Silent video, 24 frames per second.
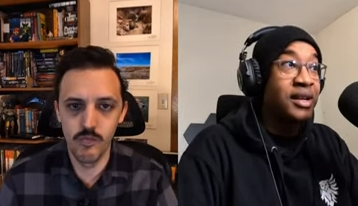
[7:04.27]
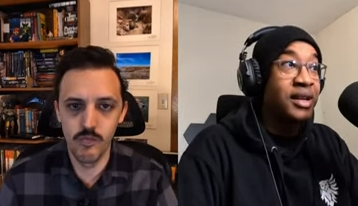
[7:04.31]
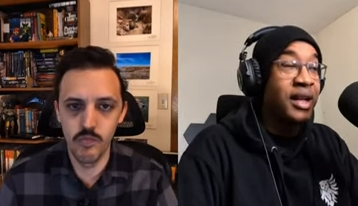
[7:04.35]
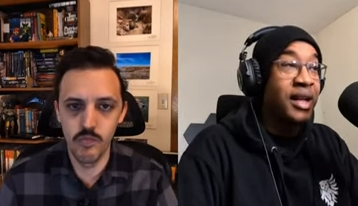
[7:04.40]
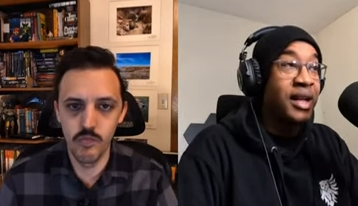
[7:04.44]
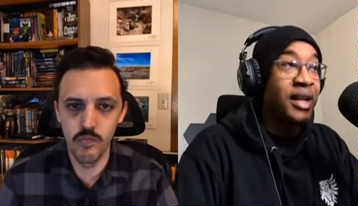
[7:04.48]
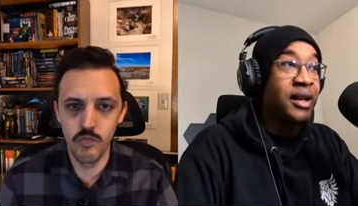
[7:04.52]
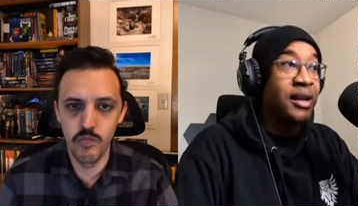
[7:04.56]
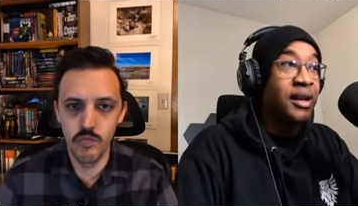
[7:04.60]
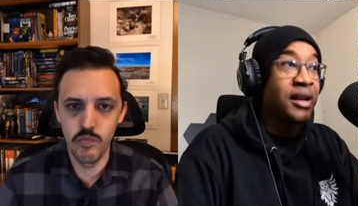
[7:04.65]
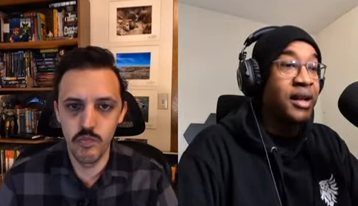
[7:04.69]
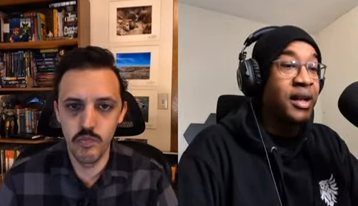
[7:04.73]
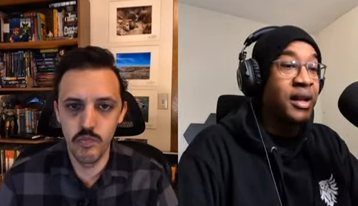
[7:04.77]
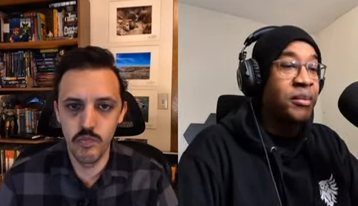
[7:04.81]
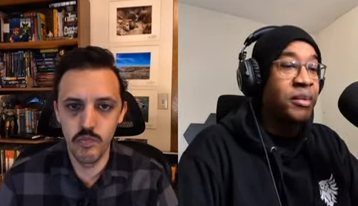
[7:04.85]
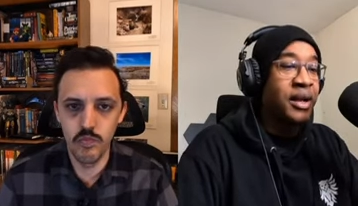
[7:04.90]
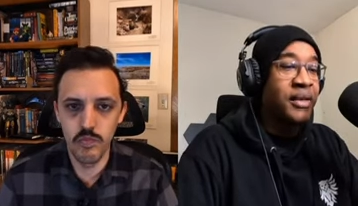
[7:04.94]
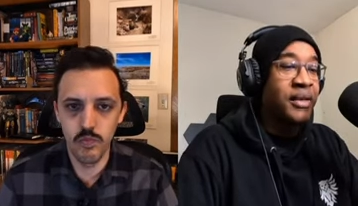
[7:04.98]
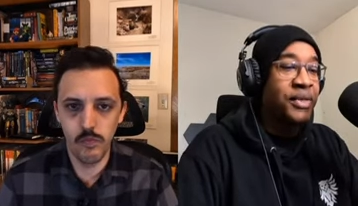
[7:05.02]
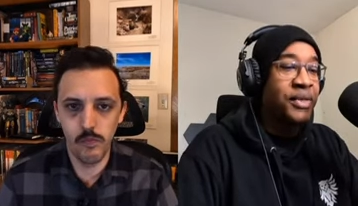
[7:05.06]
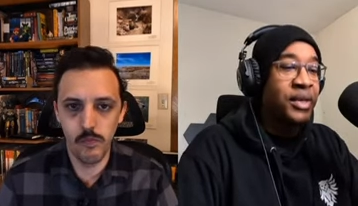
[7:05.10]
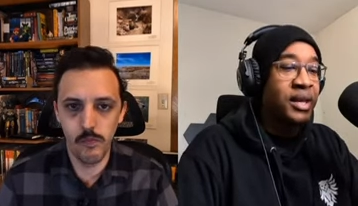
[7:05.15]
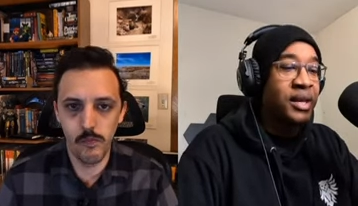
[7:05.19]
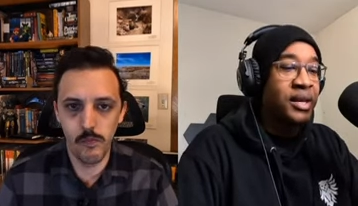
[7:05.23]
Speaker 1: and and
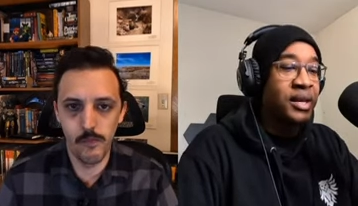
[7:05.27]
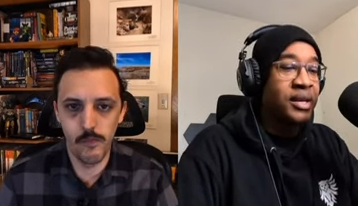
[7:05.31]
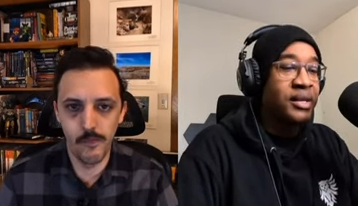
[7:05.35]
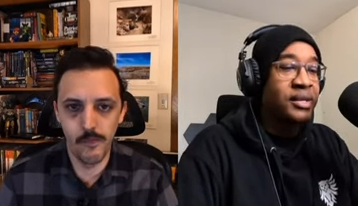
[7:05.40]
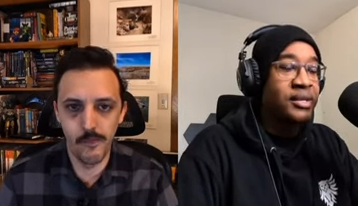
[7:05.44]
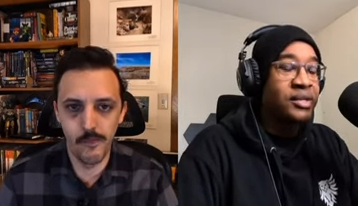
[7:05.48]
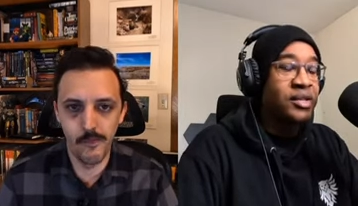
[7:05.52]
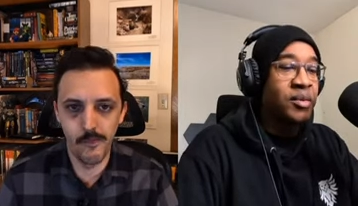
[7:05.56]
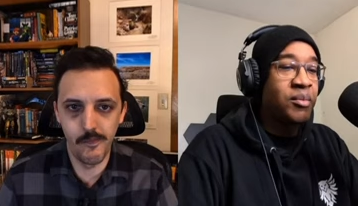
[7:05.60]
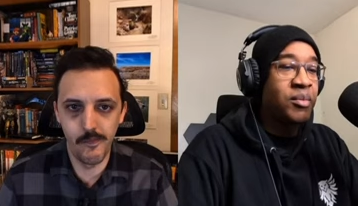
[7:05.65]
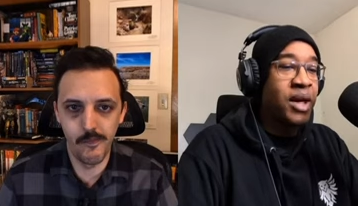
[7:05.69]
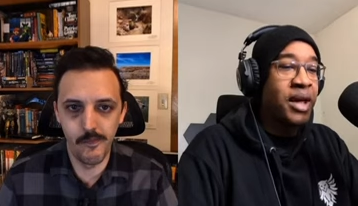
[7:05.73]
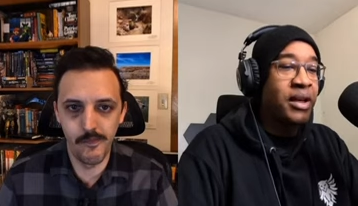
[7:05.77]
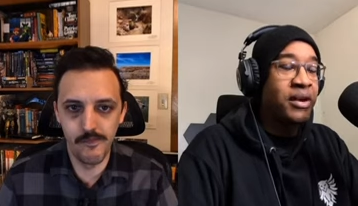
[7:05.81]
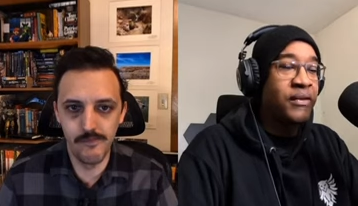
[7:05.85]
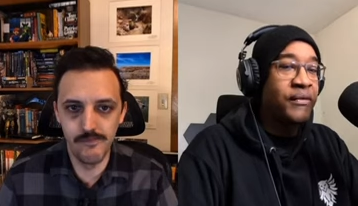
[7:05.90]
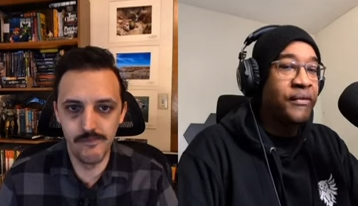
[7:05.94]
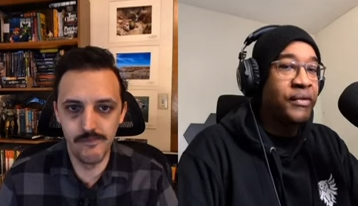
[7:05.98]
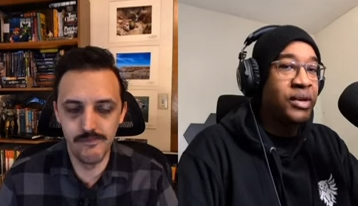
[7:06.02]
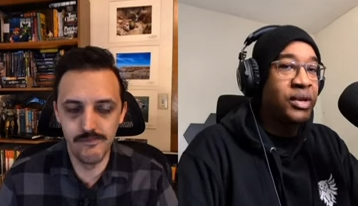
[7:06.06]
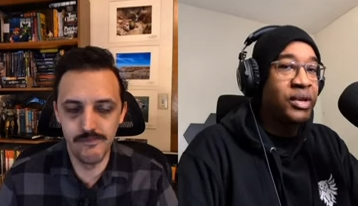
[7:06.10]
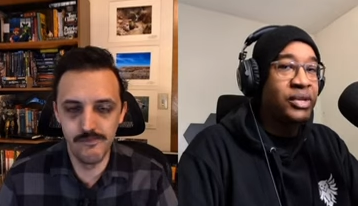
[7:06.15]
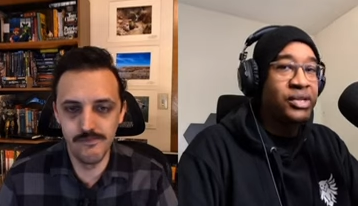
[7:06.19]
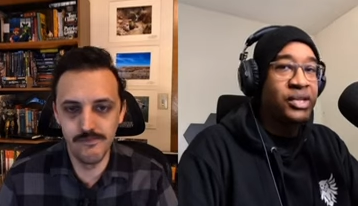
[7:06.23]
my thing is
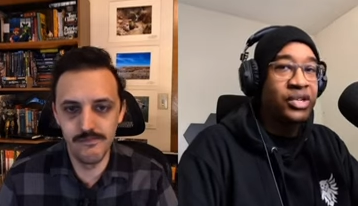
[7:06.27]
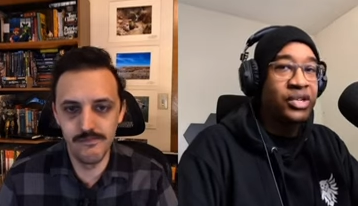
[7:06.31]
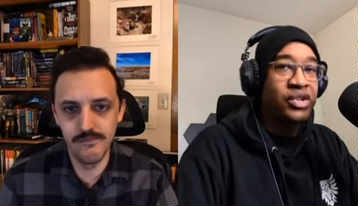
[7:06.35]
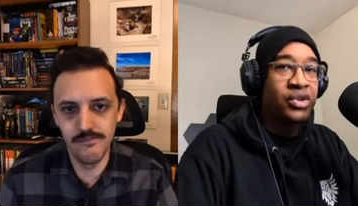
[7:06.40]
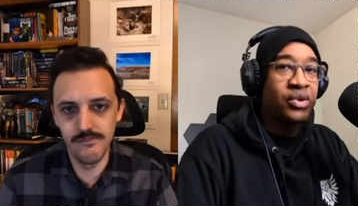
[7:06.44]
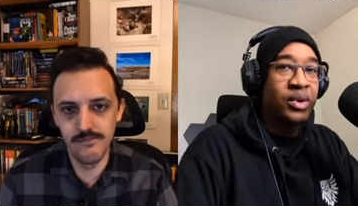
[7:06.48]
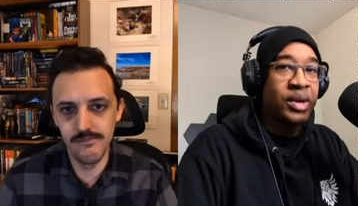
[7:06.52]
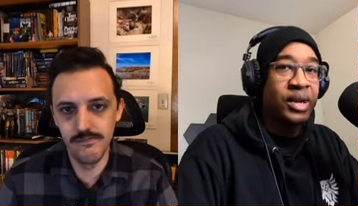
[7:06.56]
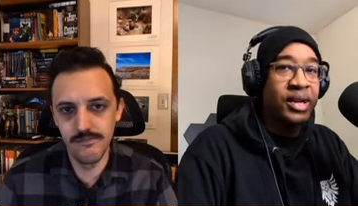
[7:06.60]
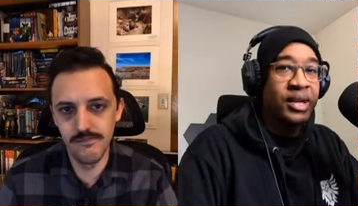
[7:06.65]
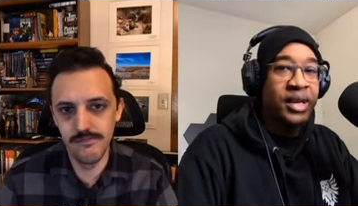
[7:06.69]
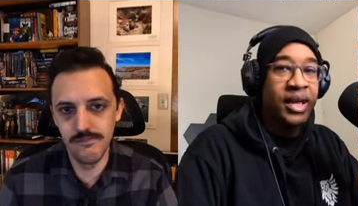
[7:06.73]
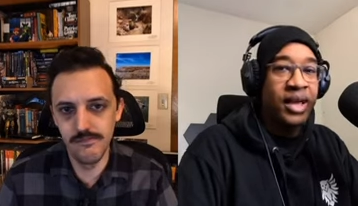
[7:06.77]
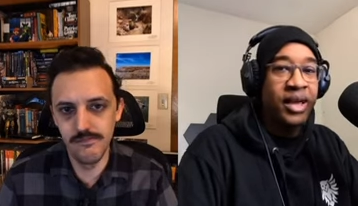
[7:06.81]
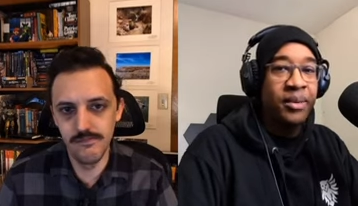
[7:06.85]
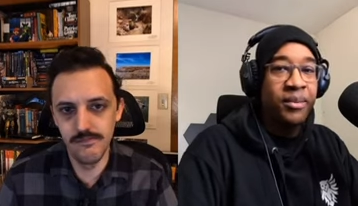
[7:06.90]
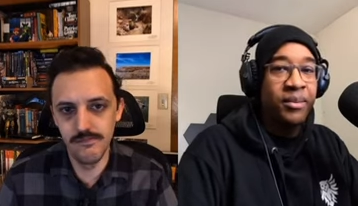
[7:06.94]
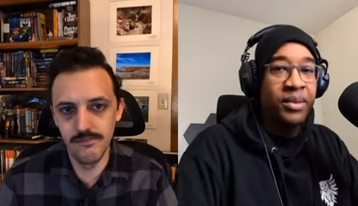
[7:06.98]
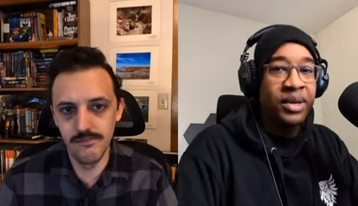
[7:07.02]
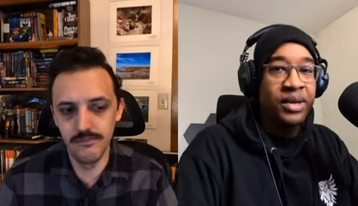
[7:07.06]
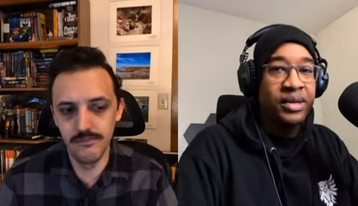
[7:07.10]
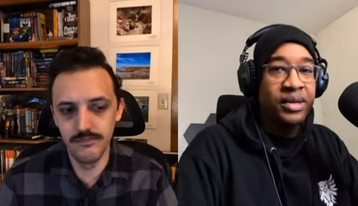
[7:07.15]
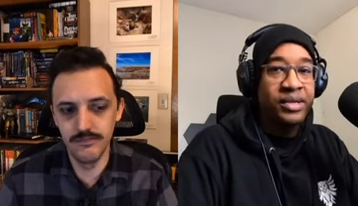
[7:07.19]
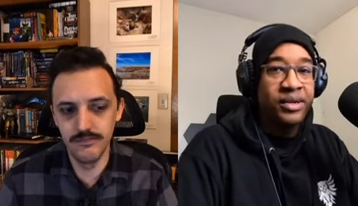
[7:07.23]
Battlefield is such a great
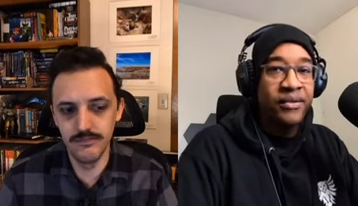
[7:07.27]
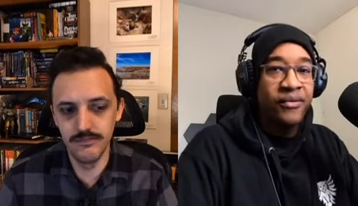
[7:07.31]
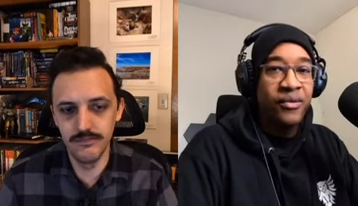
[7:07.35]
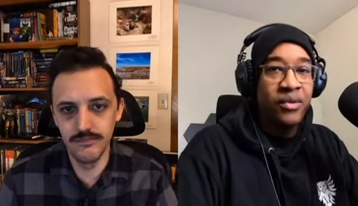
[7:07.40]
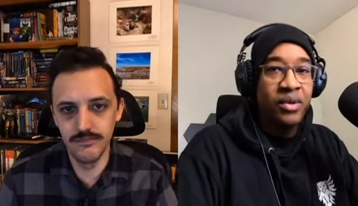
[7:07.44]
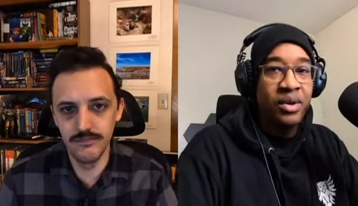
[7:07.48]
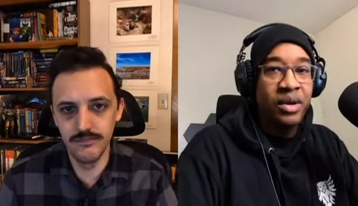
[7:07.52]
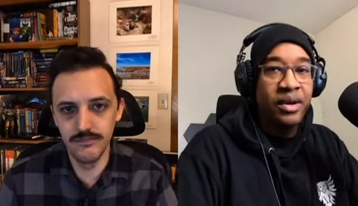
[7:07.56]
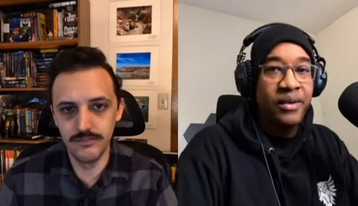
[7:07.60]
game because of